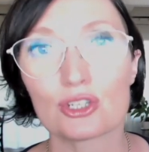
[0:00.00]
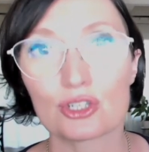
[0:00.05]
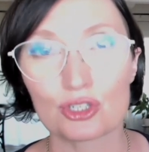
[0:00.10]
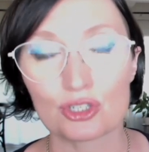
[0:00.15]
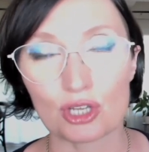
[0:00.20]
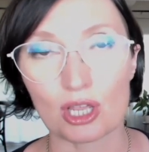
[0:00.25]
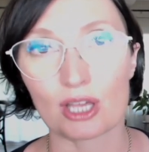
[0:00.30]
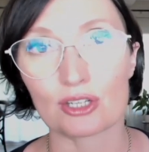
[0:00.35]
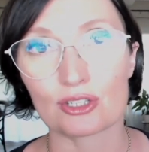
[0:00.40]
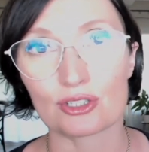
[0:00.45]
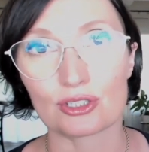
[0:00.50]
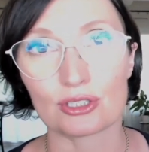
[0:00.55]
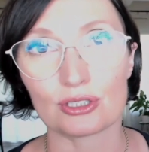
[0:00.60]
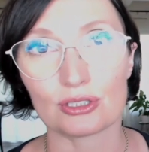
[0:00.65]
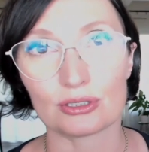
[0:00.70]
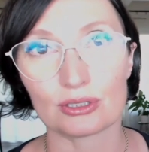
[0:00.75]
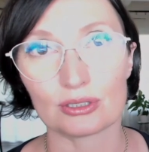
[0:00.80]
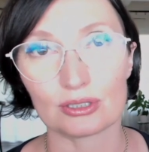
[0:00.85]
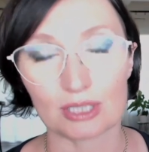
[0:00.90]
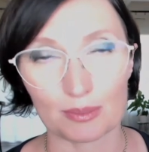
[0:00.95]

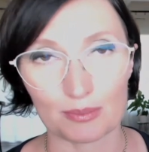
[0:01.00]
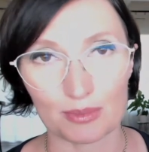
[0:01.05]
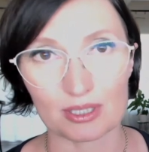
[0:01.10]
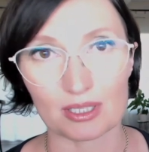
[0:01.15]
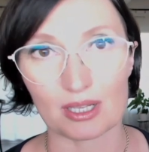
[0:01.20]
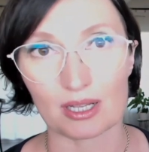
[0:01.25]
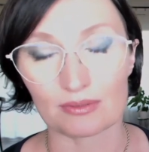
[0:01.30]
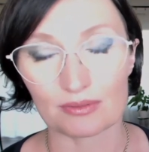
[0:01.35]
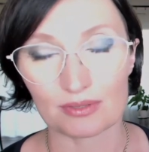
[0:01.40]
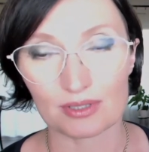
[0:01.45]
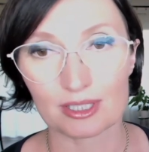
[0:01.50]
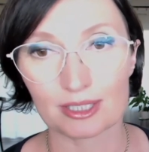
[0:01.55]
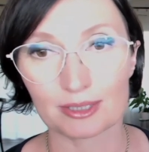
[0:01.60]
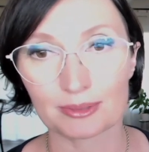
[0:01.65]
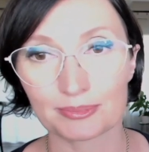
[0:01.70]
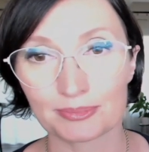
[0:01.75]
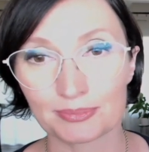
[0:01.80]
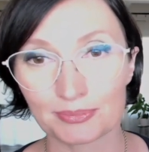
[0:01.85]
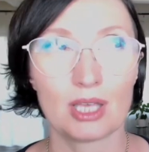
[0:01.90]
judging themselves.